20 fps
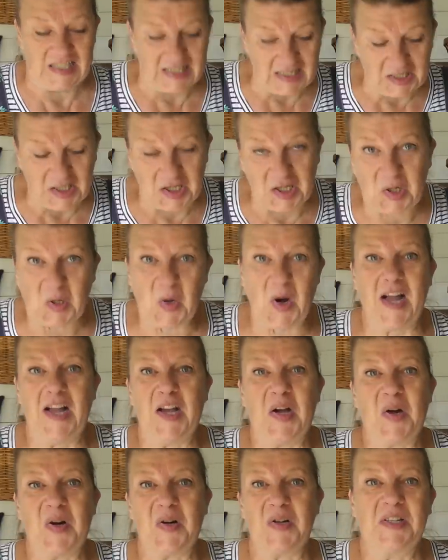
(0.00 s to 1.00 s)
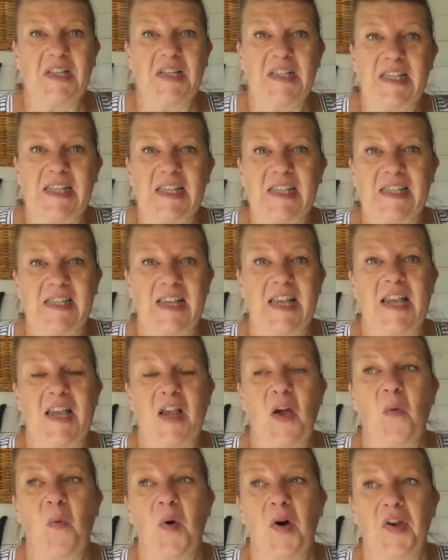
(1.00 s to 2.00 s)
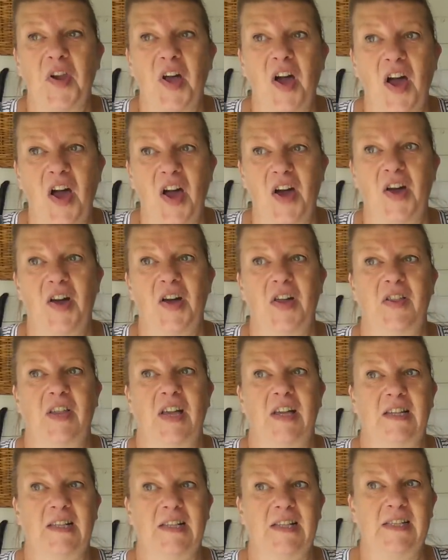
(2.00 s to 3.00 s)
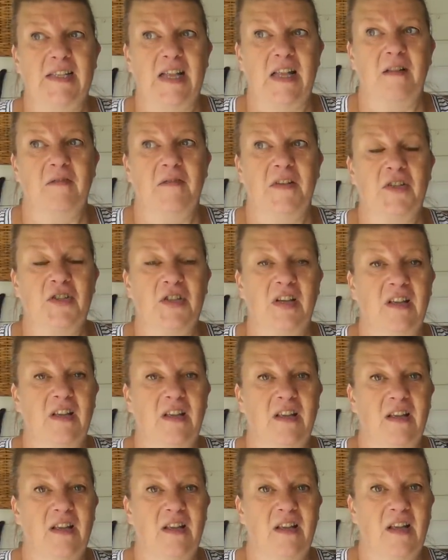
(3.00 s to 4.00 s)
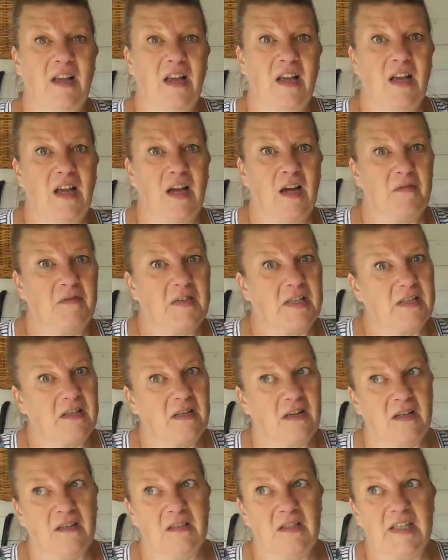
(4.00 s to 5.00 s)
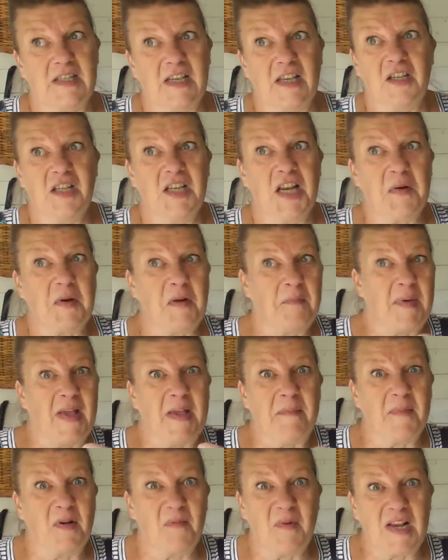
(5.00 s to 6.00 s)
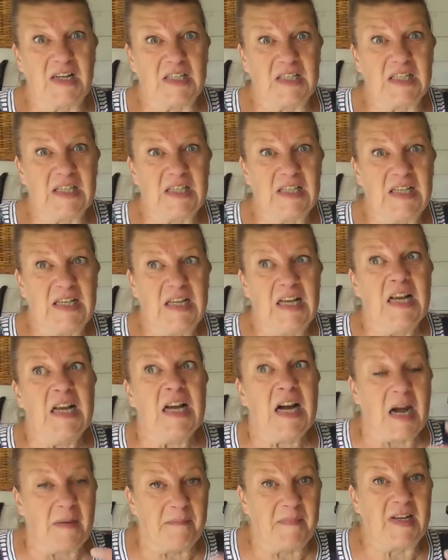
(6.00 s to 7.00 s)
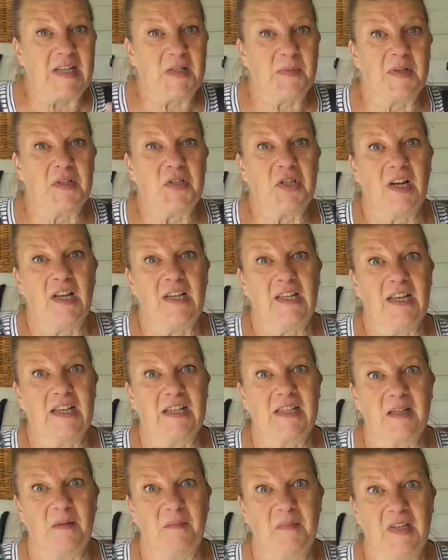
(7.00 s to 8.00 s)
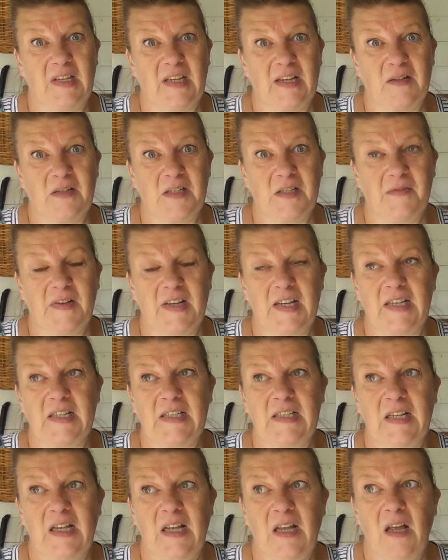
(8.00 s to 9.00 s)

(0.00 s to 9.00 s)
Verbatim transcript: I'm gonna crack on and see what on earth I can salvage out of this garden this year. You know, I've paid my rent. I might as well try and get something out of it.